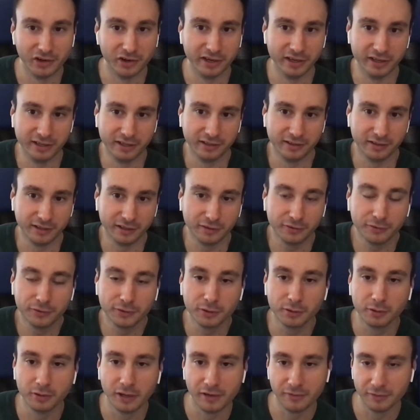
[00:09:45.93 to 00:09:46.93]
If you
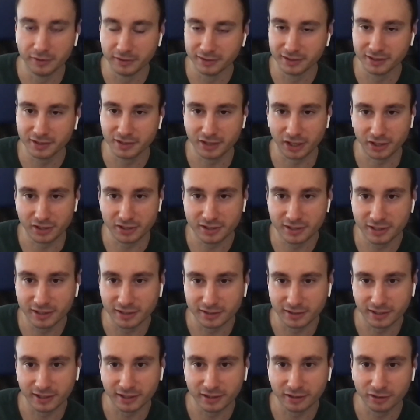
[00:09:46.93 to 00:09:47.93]
haven't touched that
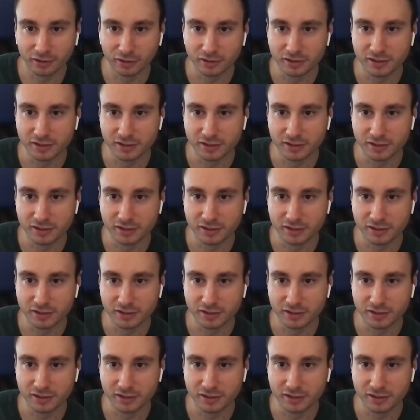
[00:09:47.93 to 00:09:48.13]
technology,